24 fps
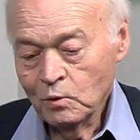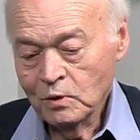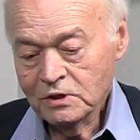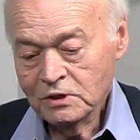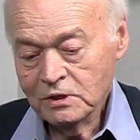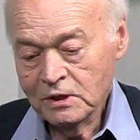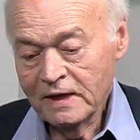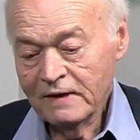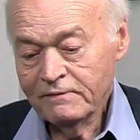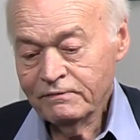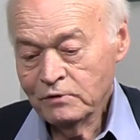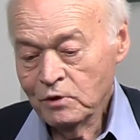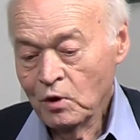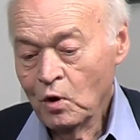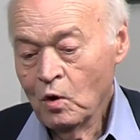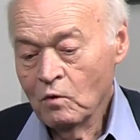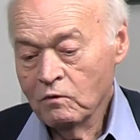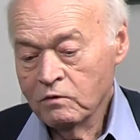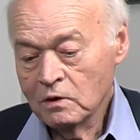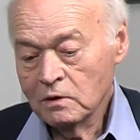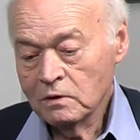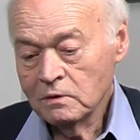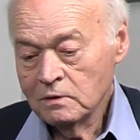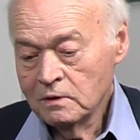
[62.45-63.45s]
what's left
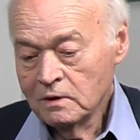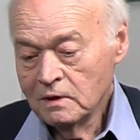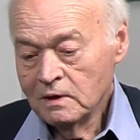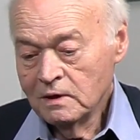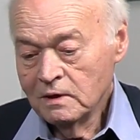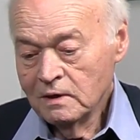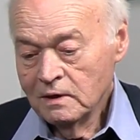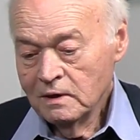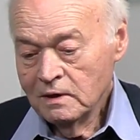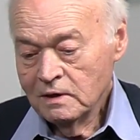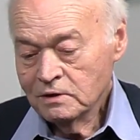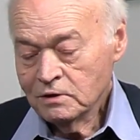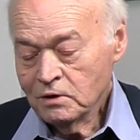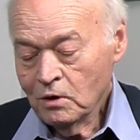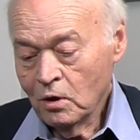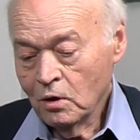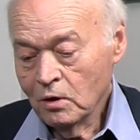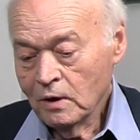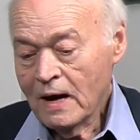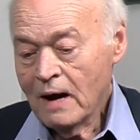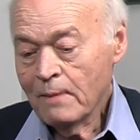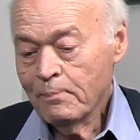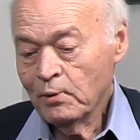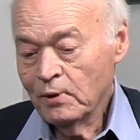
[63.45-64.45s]
over is
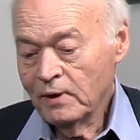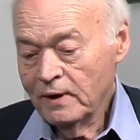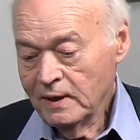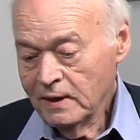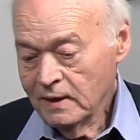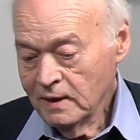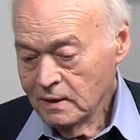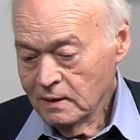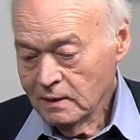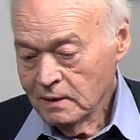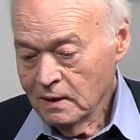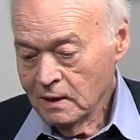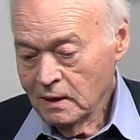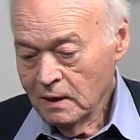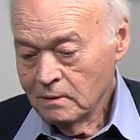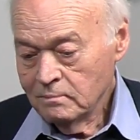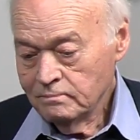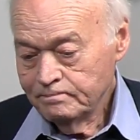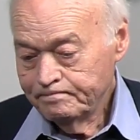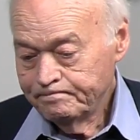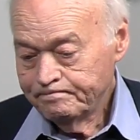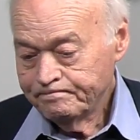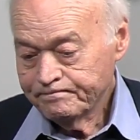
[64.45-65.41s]
called operating income,